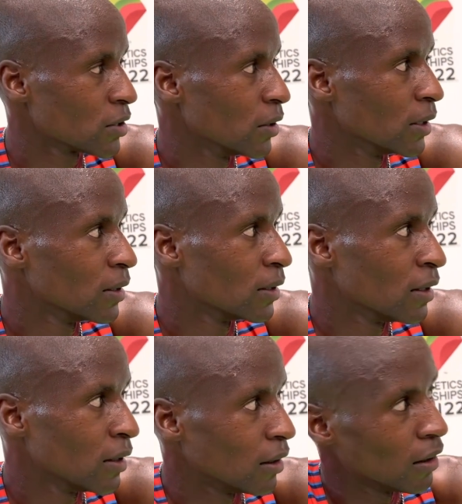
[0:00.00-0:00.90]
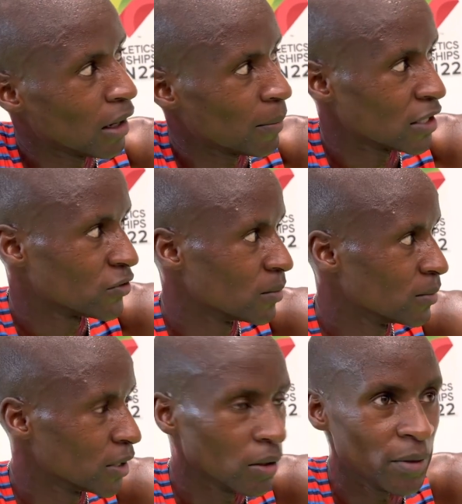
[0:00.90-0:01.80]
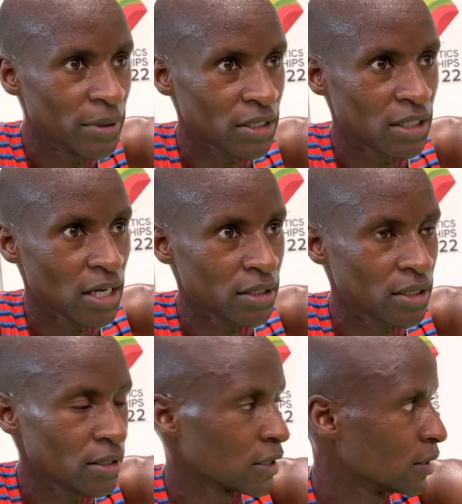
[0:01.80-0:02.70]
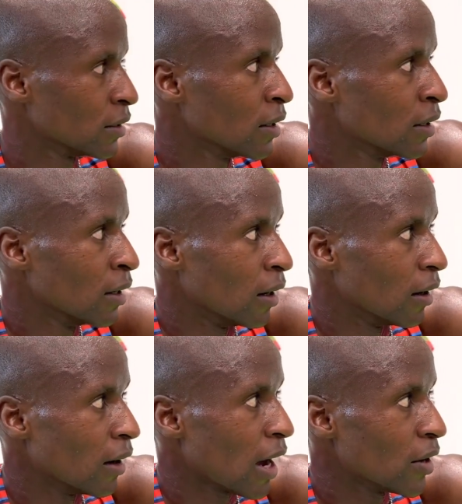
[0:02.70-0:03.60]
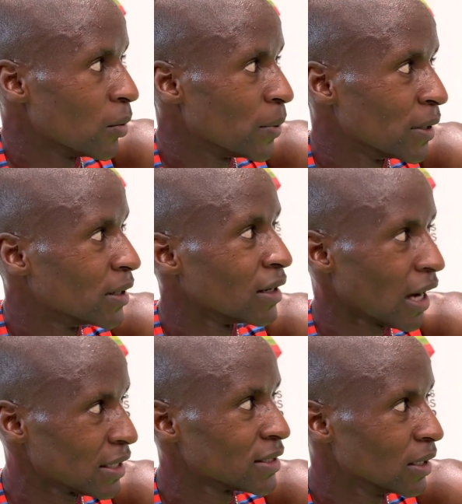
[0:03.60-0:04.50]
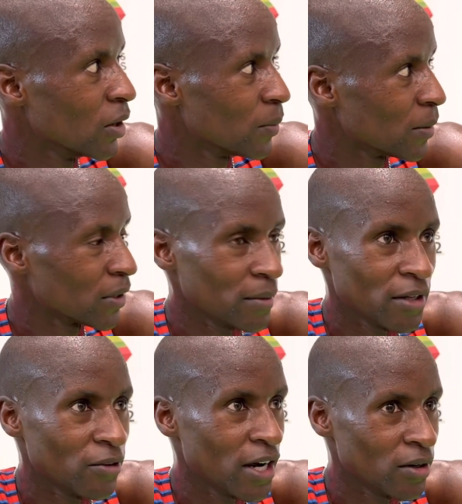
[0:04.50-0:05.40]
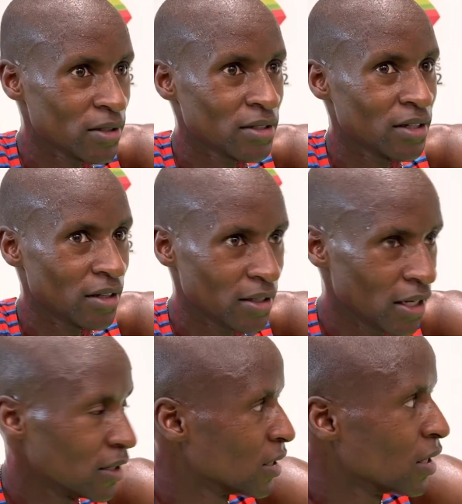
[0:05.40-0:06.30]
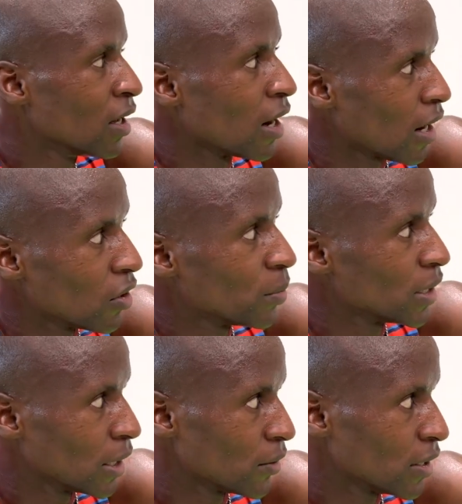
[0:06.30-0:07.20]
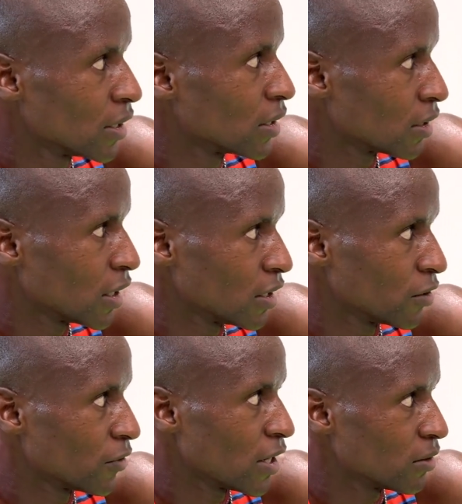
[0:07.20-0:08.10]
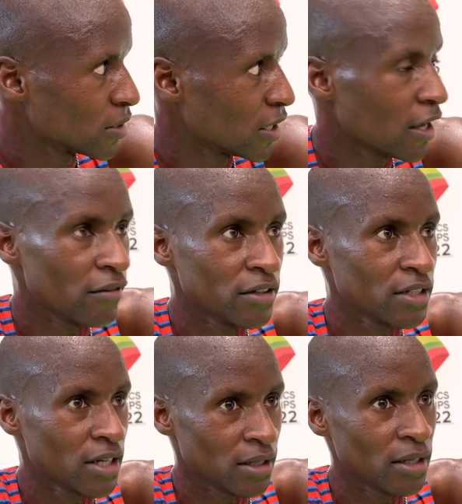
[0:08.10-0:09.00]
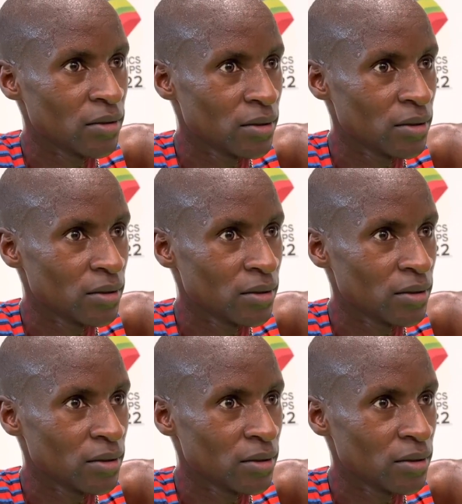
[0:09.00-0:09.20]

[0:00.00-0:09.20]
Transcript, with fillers: So uh, apart from the Olympics in '96, and uh, I hope I still hope I'm gonna be in the finals, and then I hope Hillary getting the finals and Evan, and then